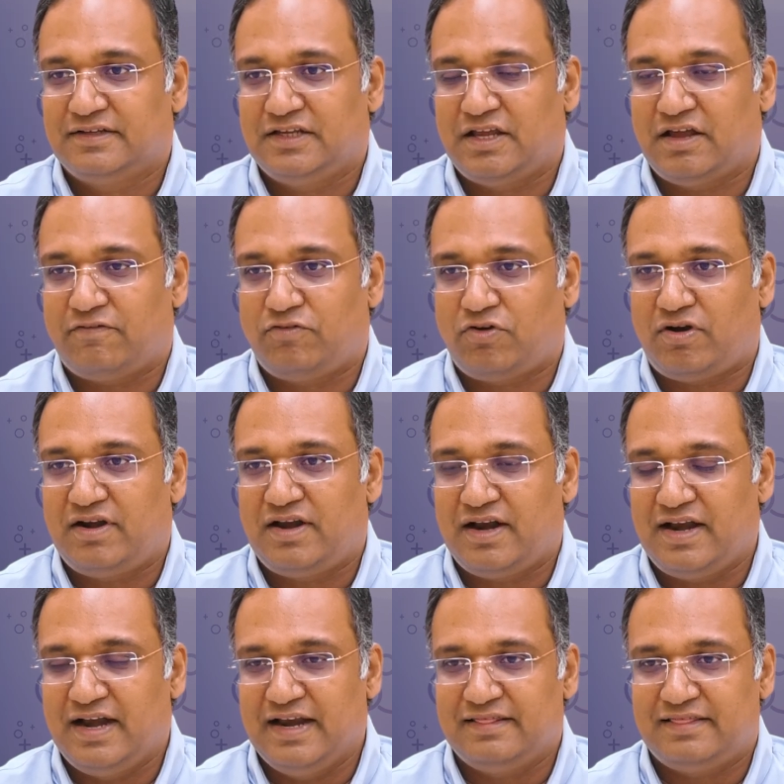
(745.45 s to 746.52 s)
you have not
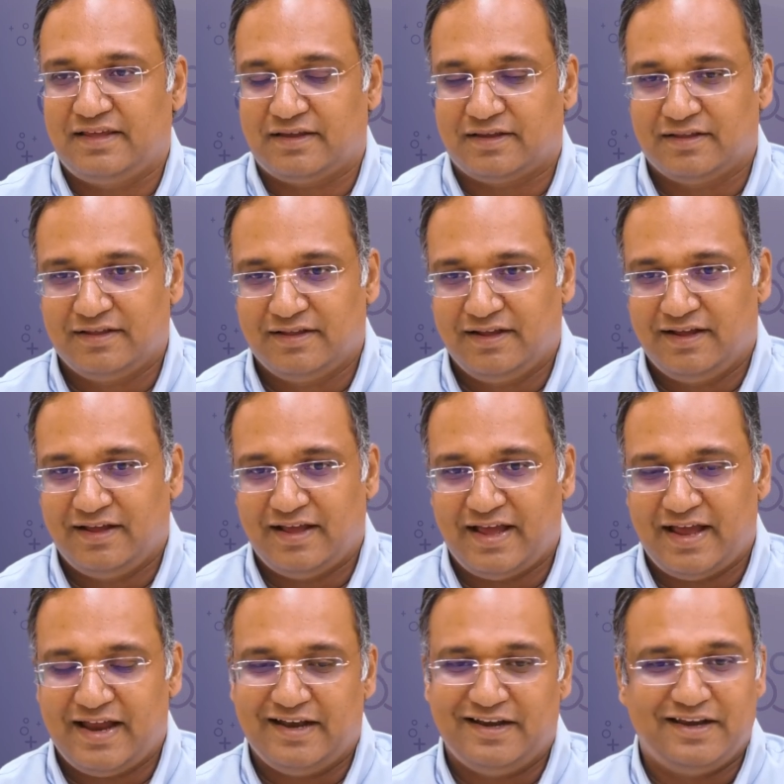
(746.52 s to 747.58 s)
done anything
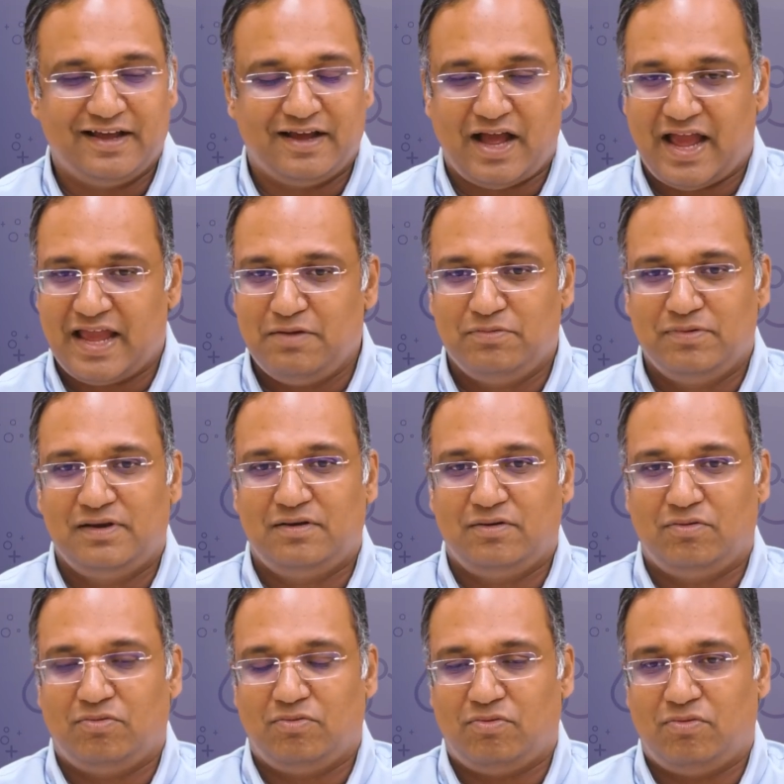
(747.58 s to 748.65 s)
and I will